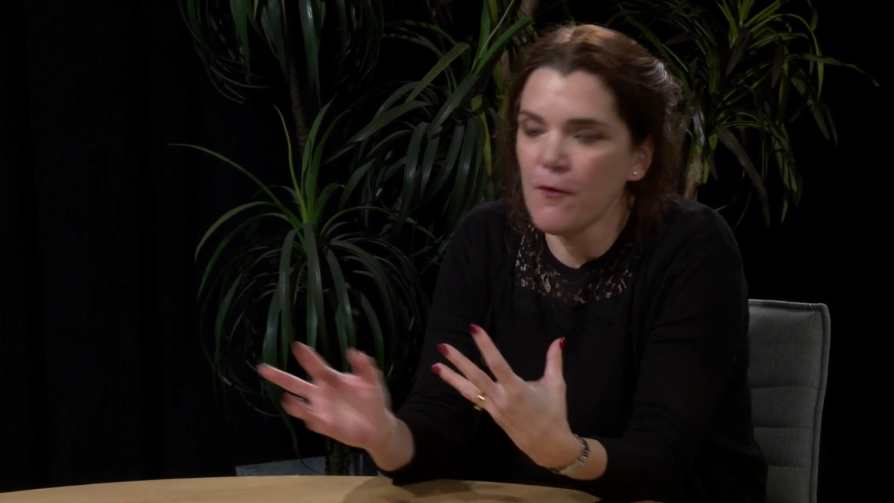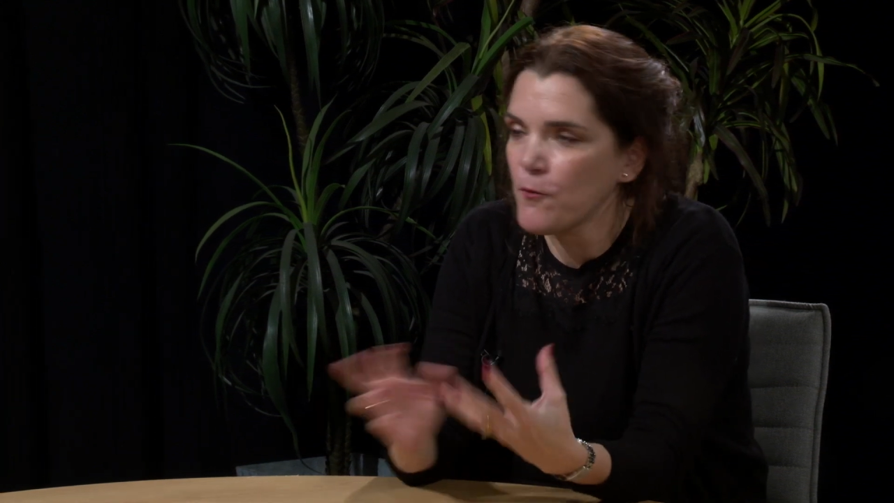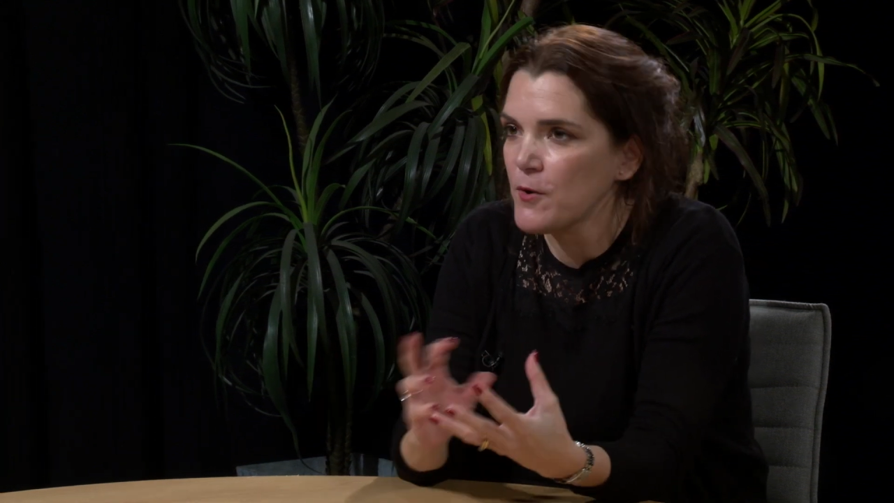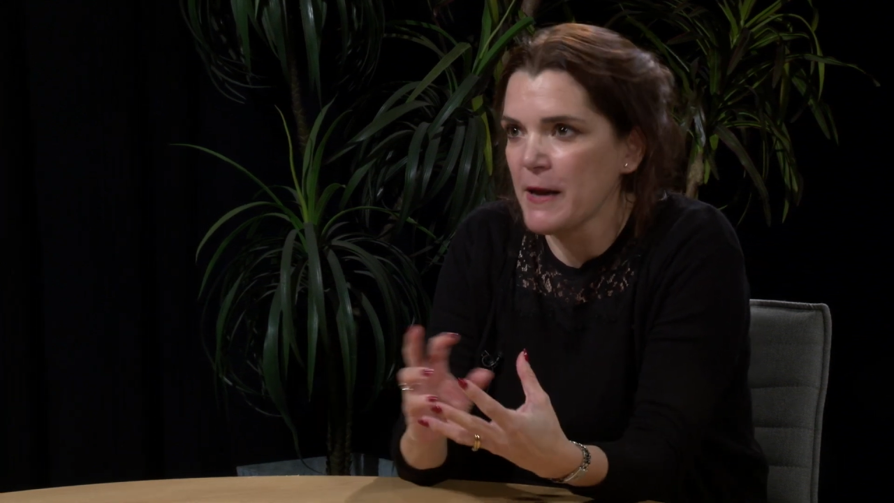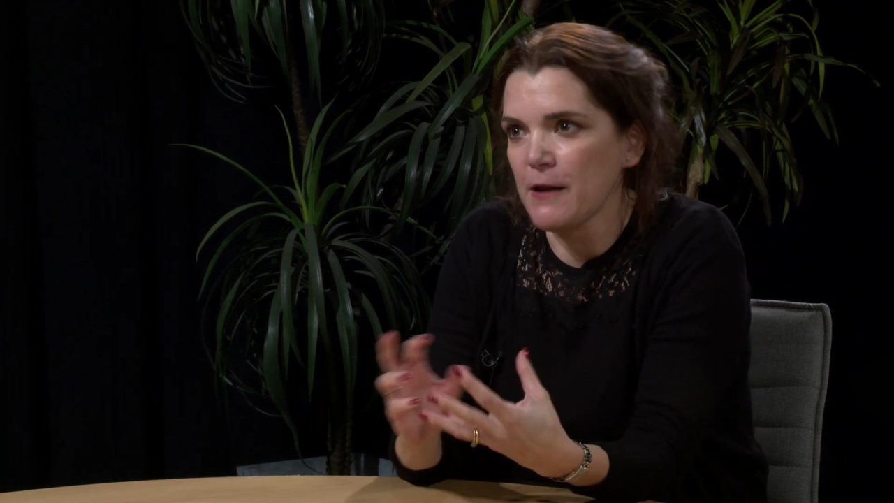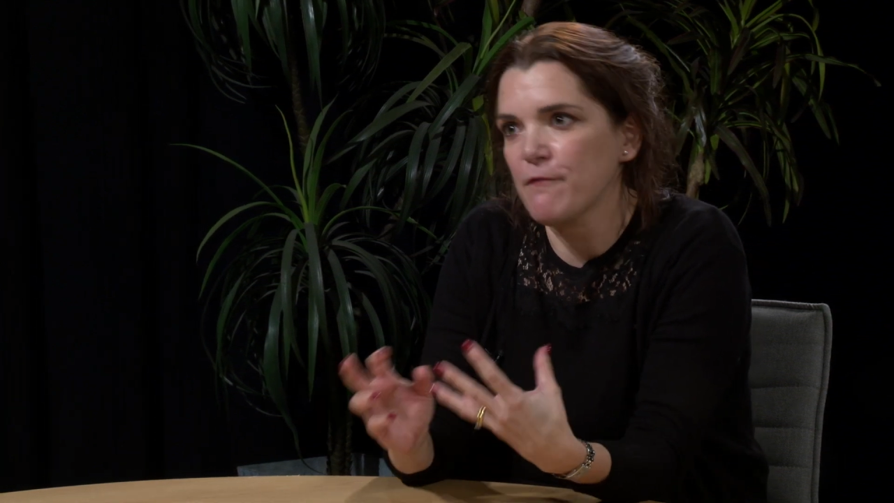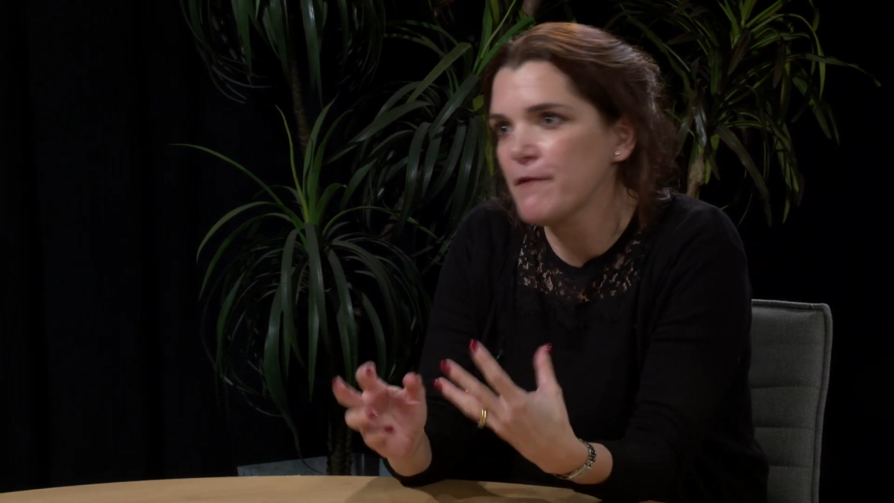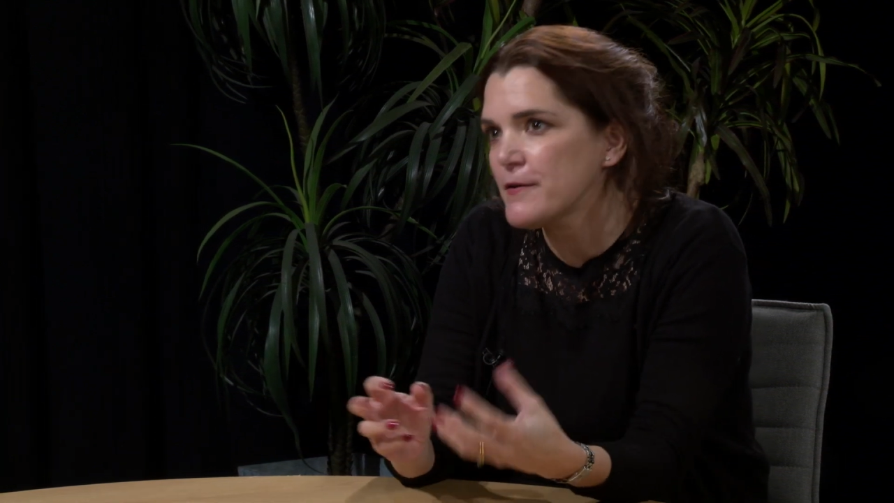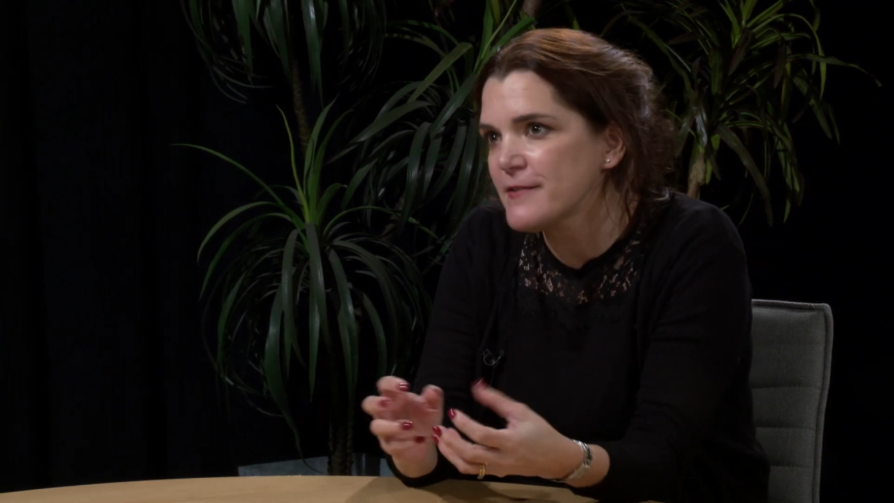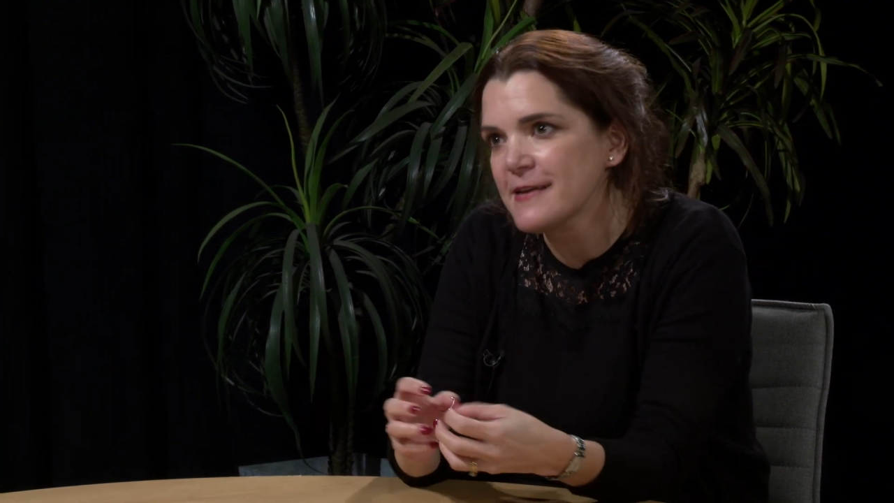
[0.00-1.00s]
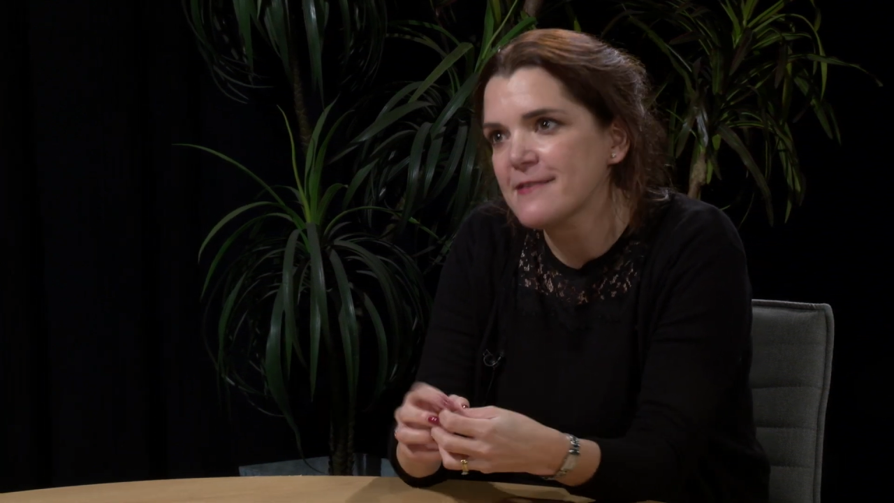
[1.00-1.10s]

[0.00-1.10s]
all about our voting